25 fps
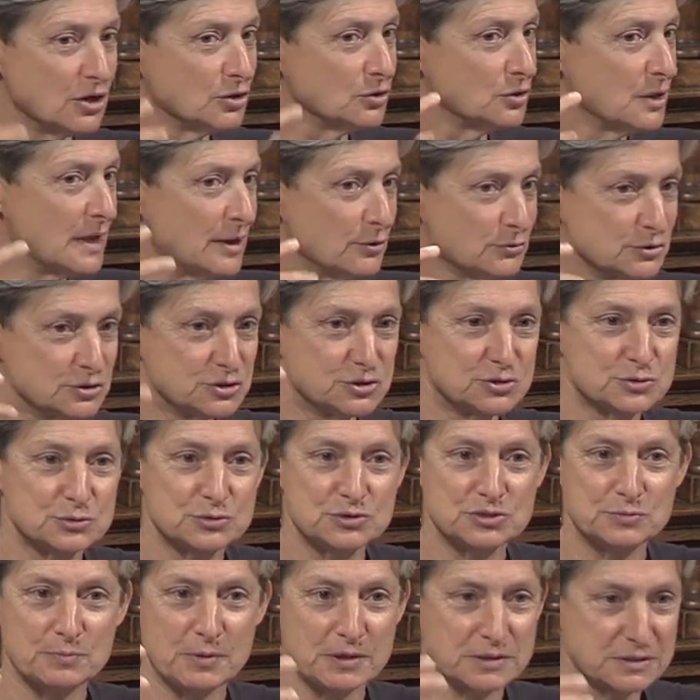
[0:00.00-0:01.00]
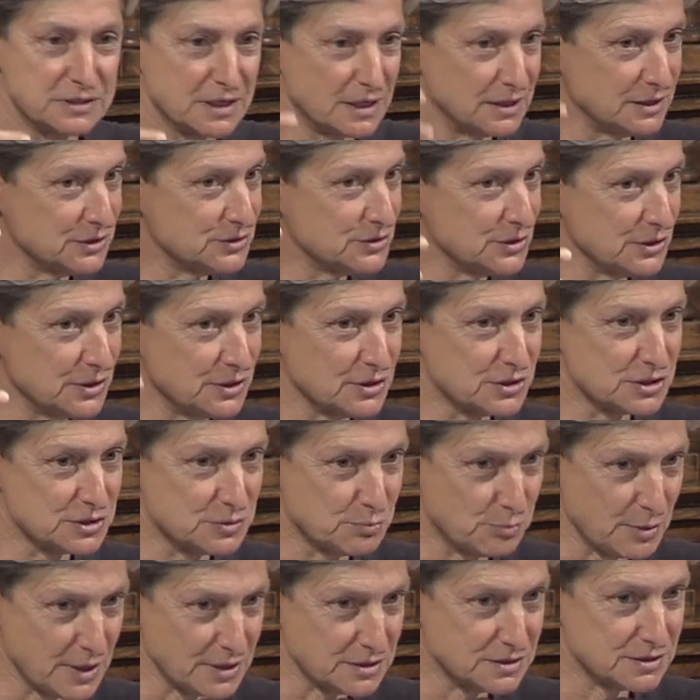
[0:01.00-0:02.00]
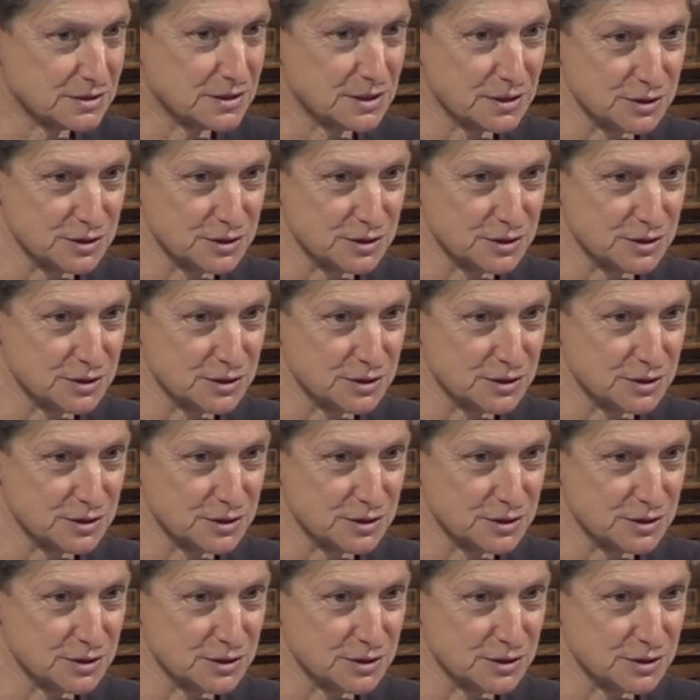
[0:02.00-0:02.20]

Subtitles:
allowed to spontaneously express